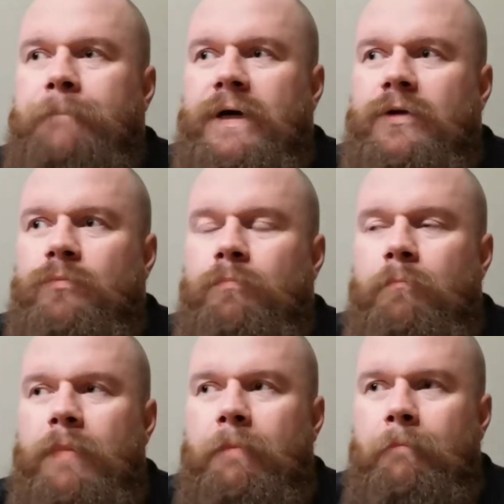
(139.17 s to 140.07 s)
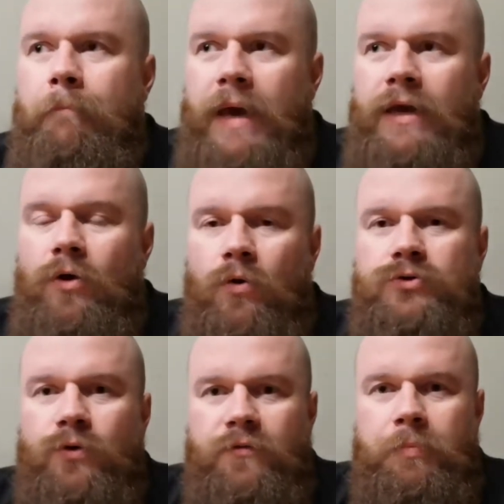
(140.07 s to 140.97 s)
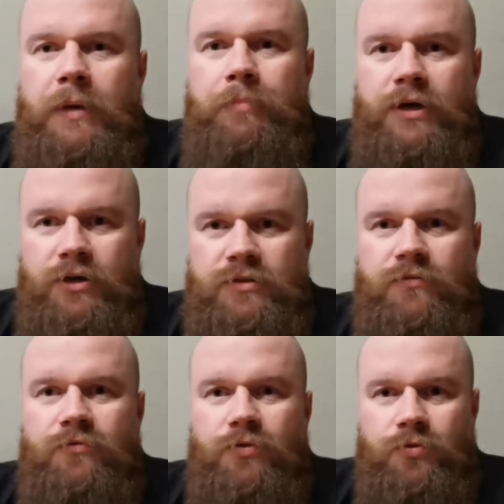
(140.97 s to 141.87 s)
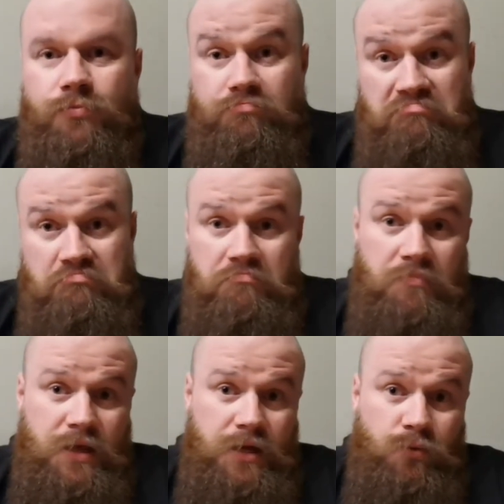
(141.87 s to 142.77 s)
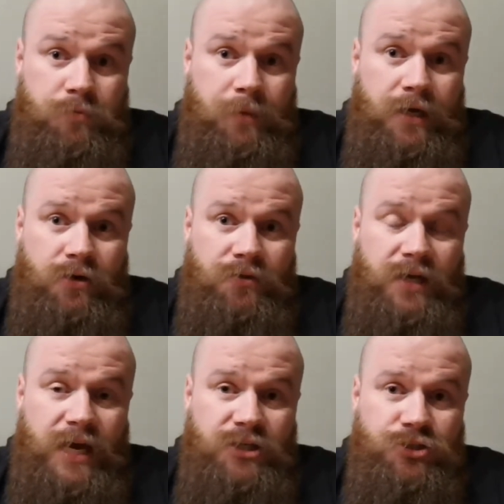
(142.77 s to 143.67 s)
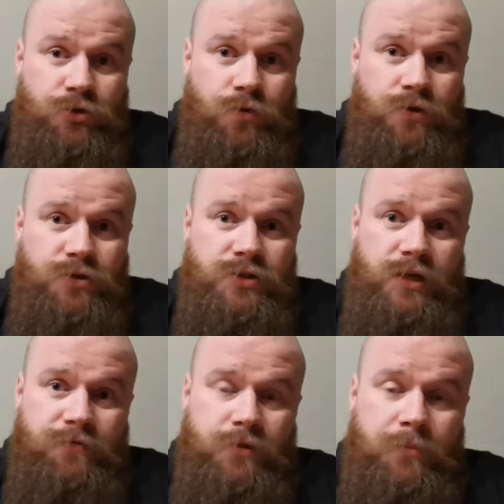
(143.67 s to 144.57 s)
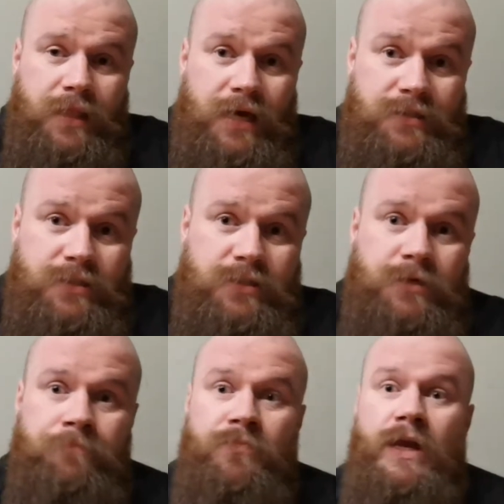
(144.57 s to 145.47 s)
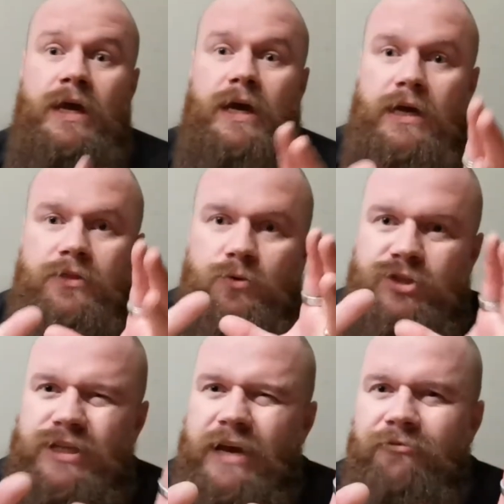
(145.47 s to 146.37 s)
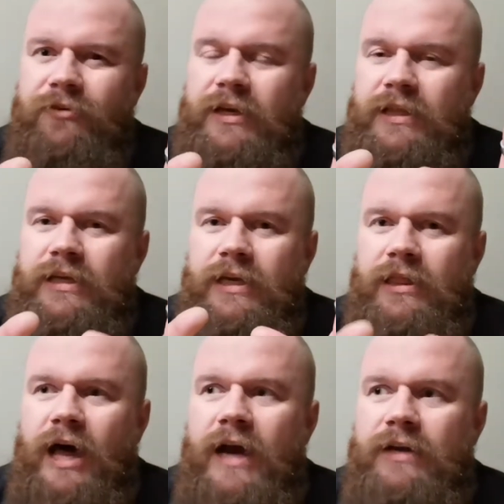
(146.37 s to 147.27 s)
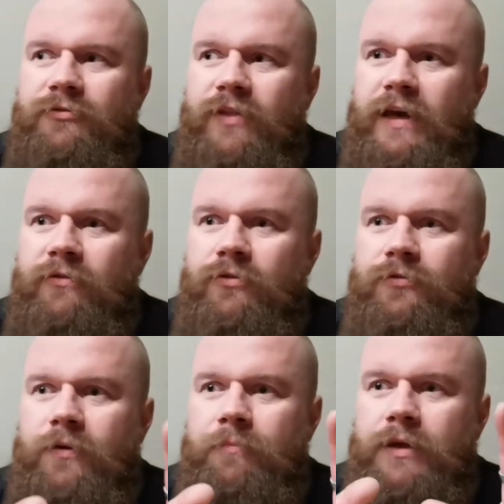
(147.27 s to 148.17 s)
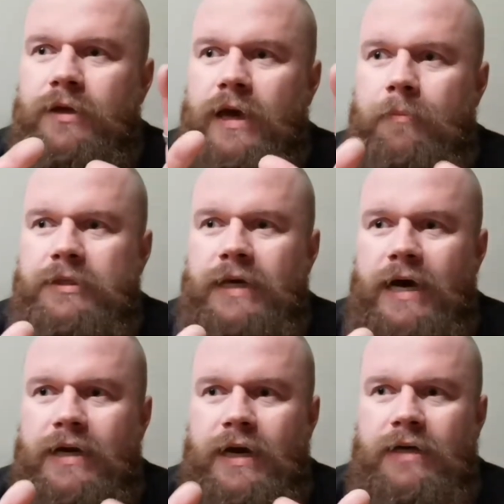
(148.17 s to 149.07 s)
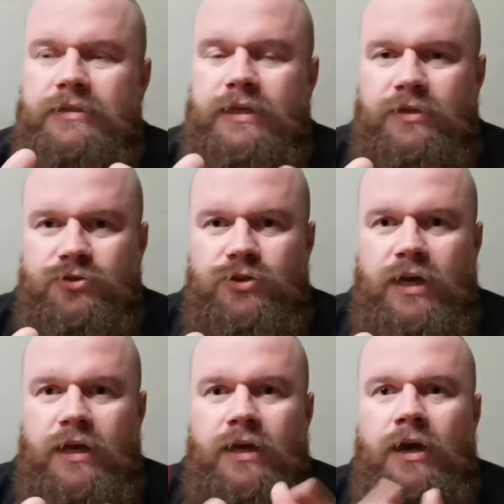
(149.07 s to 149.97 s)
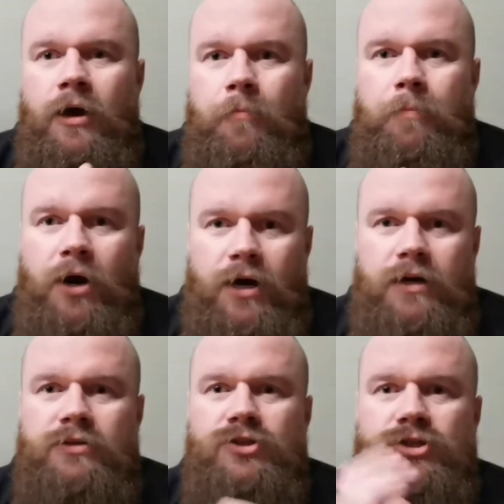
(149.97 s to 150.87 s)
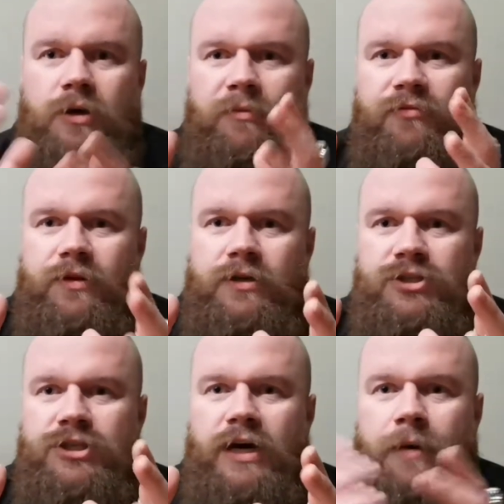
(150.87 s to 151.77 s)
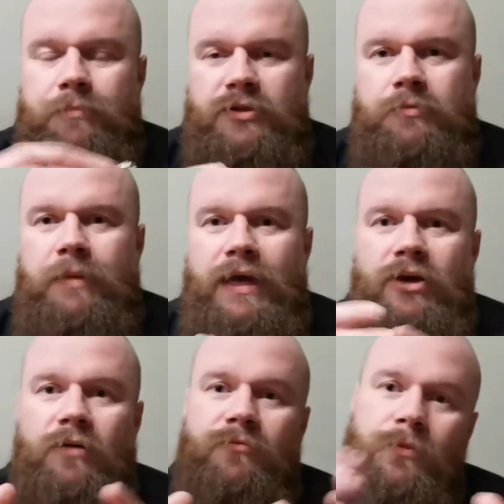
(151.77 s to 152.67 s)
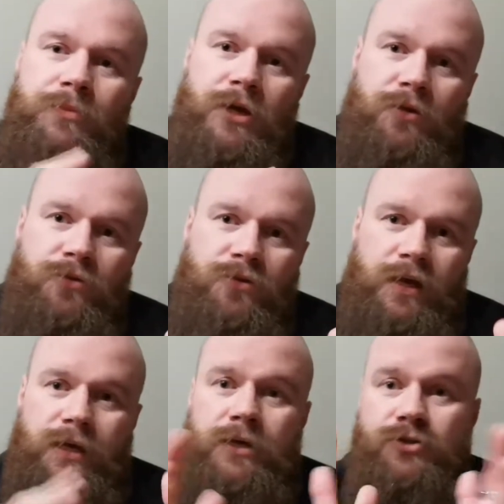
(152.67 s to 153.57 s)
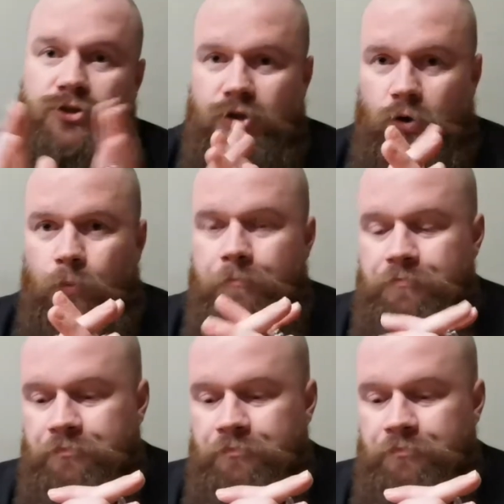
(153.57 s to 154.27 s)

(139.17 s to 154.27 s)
it may also have been because of it was made on the cane sugar instead of the molasses. There was definitely a lot of flavor from the Armagnac cask yesterday, but some of the sharpness may come from the other thing. So